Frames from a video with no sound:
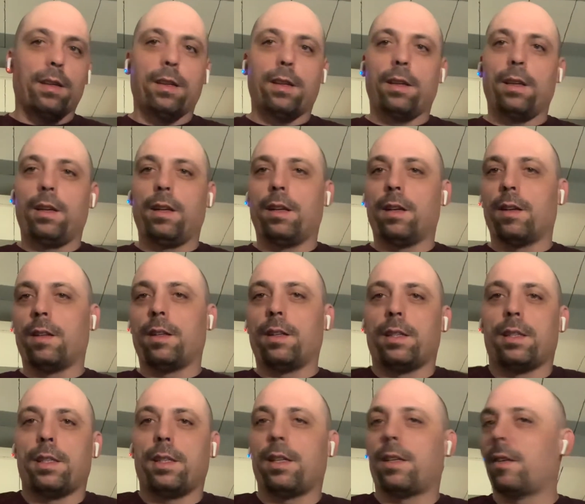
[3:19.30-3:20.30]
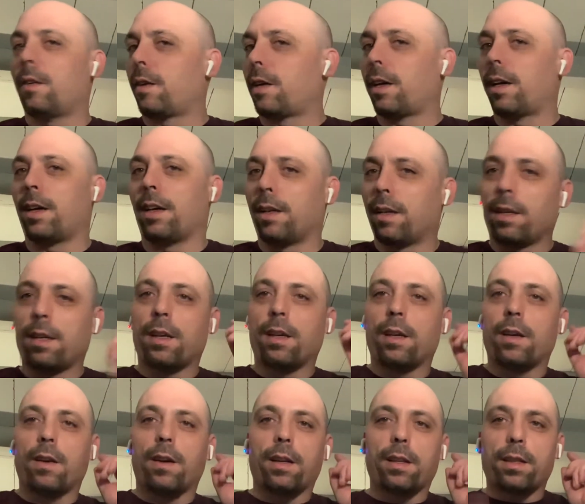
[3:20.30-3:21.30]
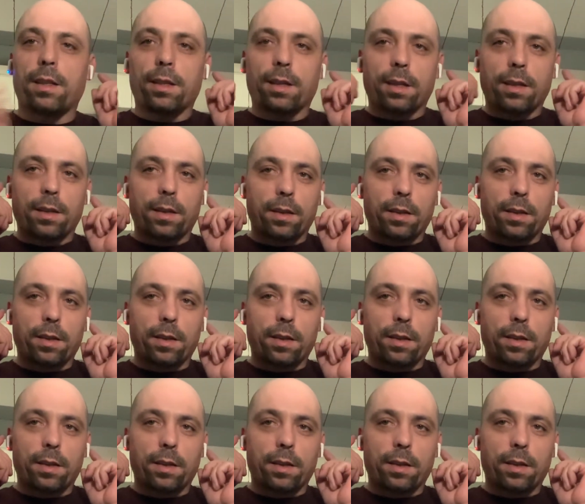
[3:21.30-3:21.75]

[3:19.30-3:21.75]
they sit okay. I think